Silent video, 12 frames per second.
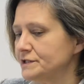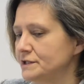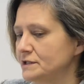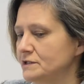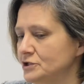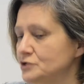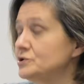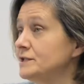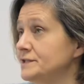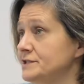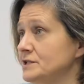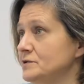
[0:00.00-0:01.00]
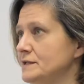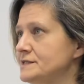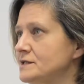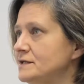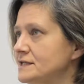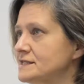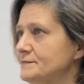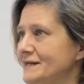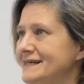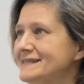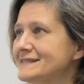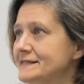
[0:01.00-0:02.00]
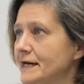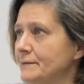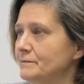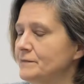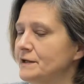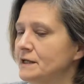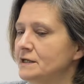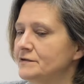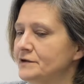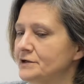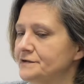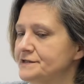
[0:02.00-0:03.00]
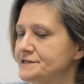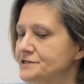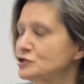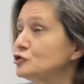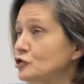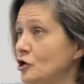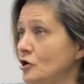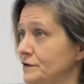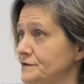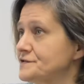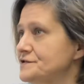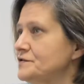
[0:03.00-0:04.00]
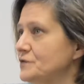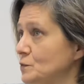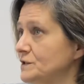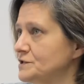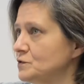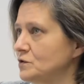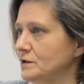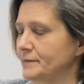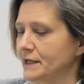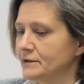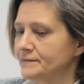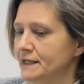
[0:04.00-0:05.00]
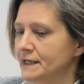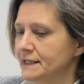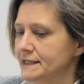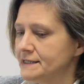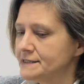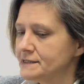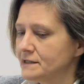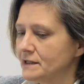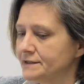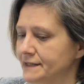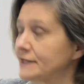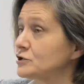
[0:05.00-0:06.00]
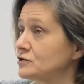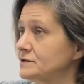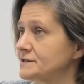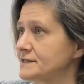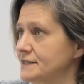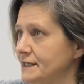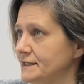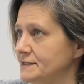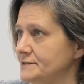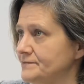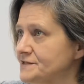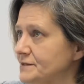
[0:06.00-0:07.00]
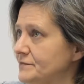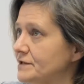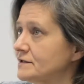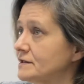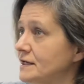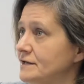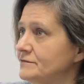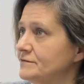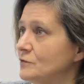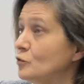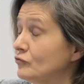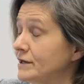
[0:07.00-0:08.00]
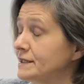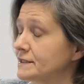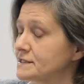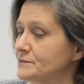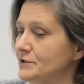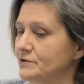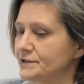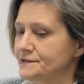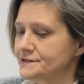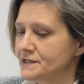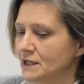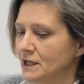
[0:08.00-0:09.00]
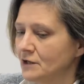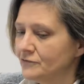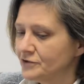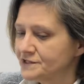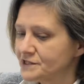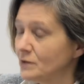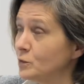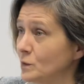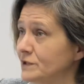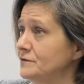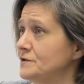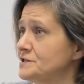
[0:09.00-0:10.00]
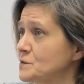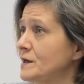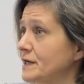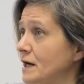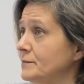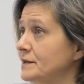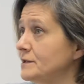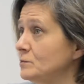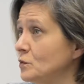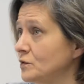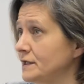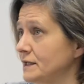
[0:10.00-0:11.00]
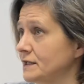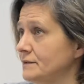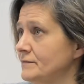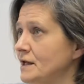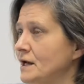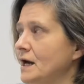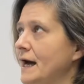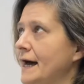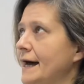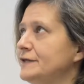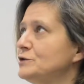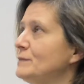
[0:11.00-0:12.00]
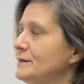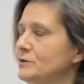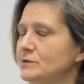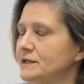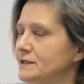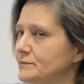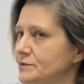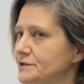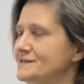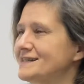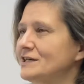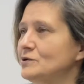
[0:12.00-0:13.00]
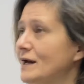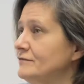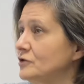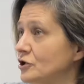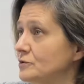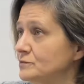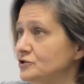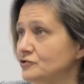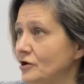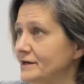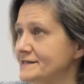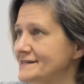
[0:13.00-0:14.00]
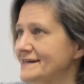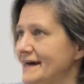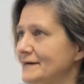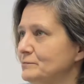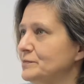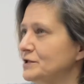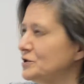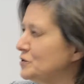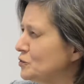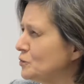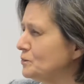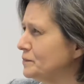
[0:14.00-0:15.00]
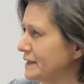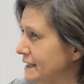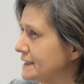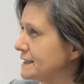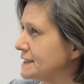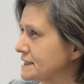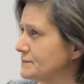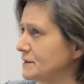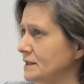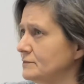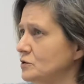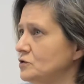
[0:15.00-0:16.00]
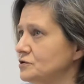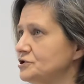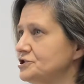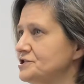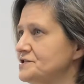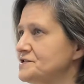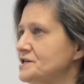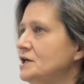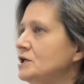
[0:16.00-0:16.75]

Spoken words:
I usually do is I explain to them that this trance that we talk about is a natural state, something that they've already experienced. For example, when you first wake up in the morning and maybe you can hear the birds sing, you haven't opened your eyes yet, but you're beginning to become conscious.